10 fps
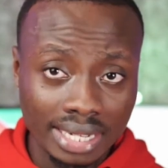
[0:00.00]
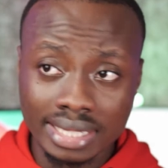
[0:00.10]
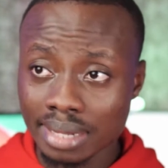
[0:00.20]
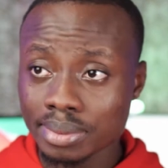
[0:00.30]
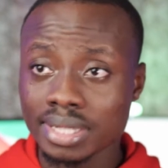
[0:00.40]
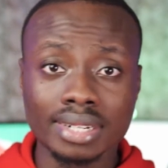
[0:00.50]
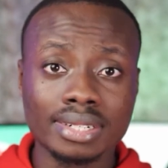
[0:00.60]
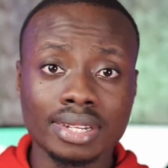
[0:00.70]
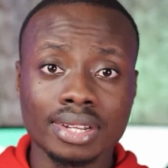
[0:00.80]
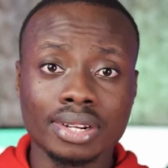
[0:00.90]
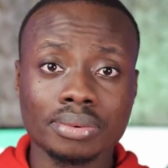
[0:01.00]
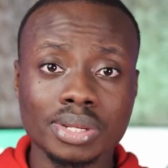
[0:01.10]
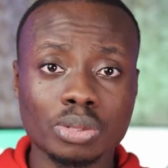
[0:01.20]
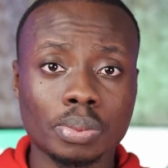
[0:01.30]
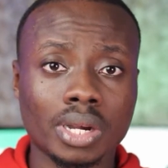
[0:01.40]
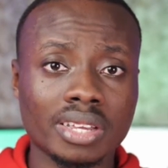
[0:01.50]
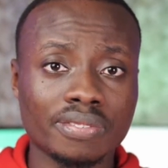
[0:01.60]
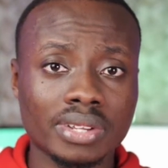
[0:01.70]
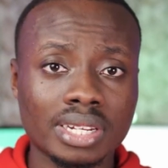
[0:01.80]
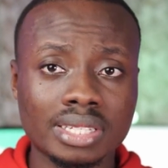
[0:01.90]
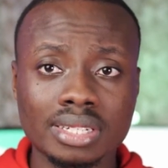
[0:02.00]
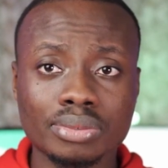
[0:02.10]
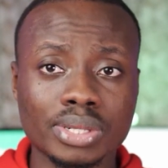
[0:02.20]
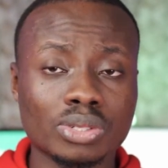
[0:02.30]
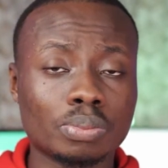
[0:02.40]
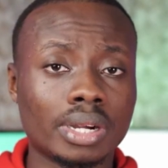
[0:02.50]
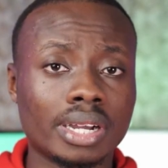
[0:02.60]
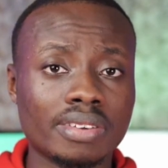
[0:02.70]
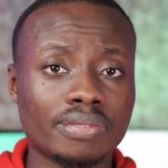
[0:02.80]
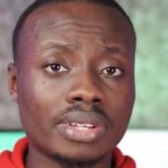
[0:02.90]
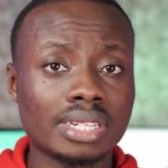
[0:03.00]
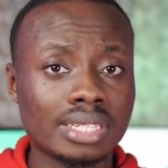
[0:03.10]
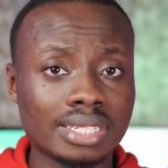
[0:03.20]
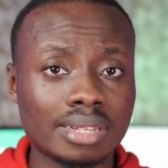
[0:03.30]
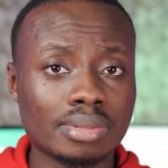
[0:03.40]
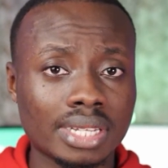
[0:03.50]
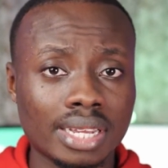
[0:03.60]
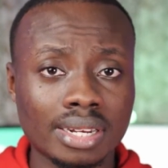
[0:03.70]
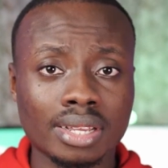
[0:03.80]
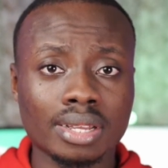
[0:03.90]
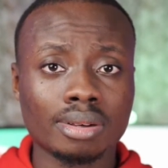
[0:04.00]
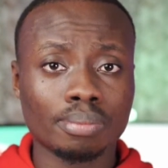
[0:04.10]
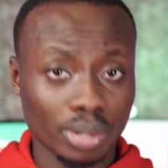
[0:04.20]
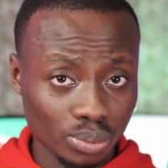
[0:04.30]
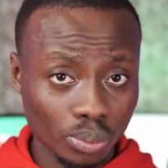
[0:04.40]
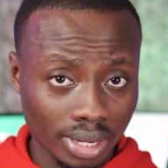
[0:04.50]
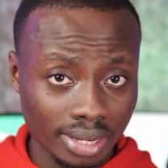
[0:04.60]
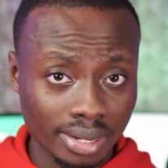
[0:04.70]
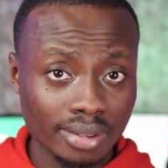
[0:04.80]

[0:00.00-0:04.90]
times 10 raised to power infinity times 10 plus 1